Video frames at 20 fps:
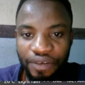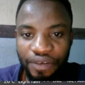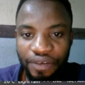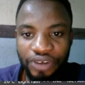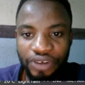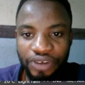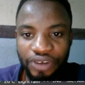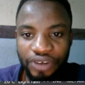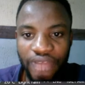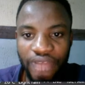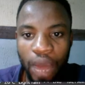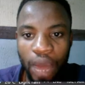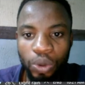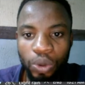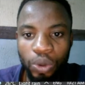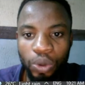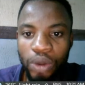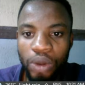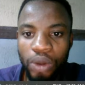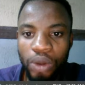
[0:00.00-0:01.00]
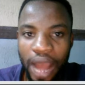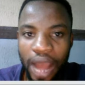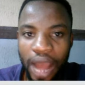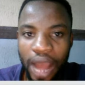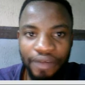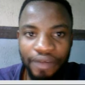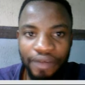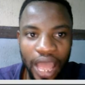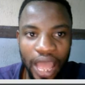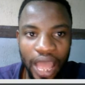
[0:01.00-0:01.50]
first,
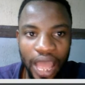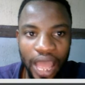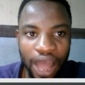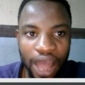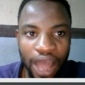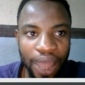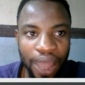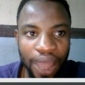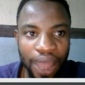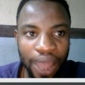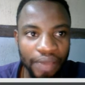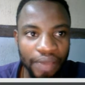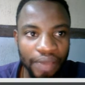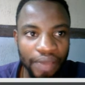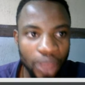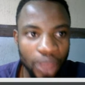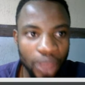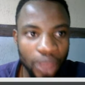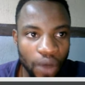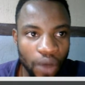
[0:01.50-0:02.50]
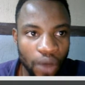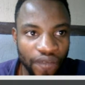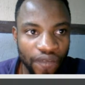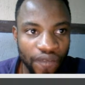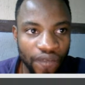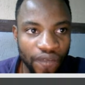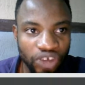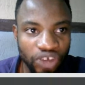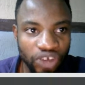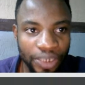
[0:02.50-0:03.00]
I have my
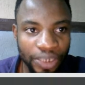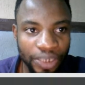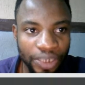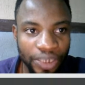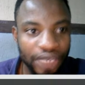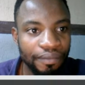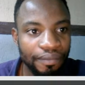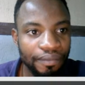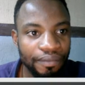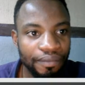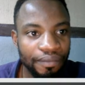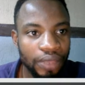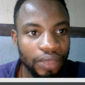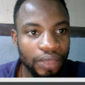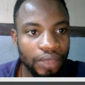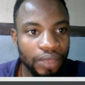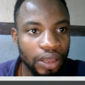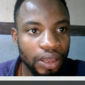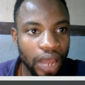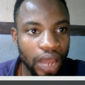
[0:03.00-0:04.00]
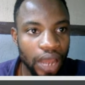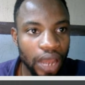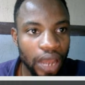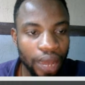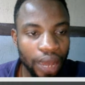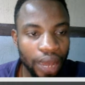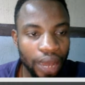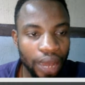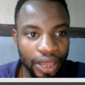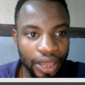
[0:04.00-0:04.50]
virtual machine
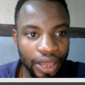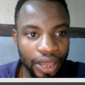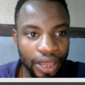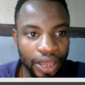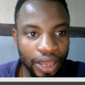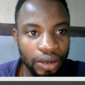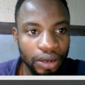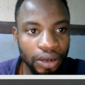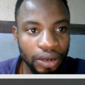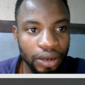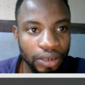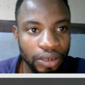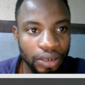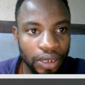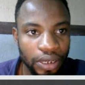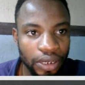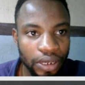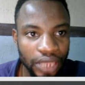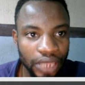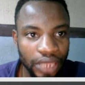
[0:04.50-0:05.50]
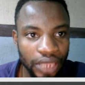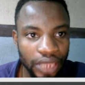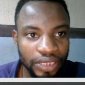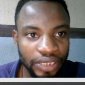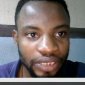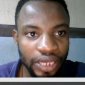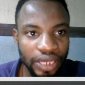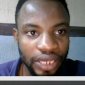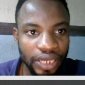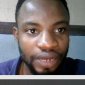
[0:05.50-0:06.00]
here. You can
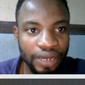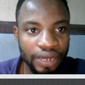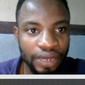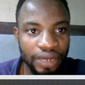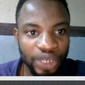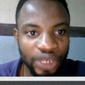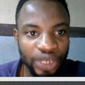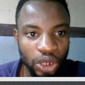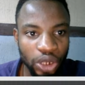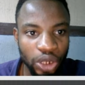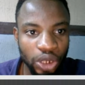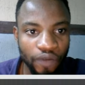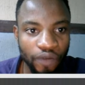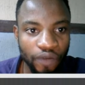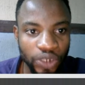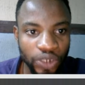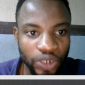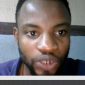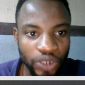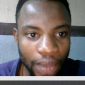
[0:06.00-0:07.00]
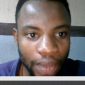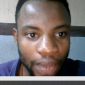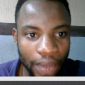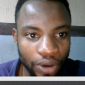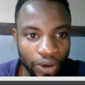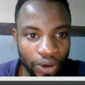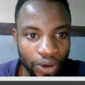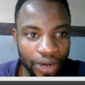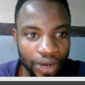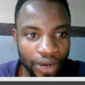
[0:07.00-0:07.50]
see the version of which I'm
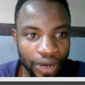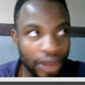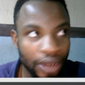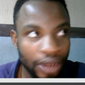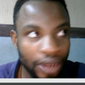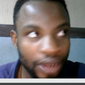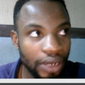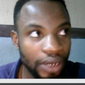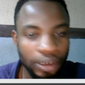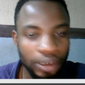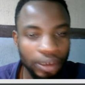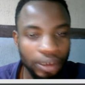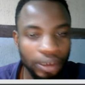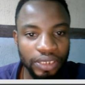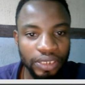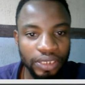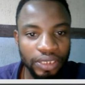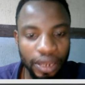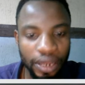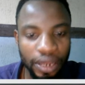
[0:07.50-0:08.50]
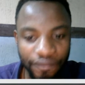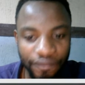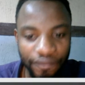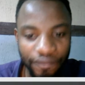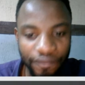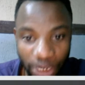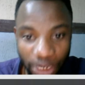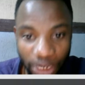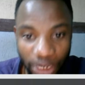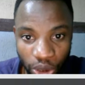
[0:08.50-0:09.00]
running right now is
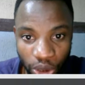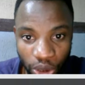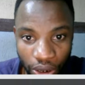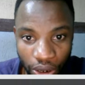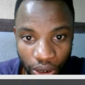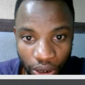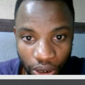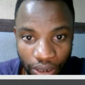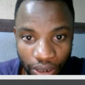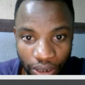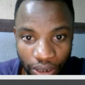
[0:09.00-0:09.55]
version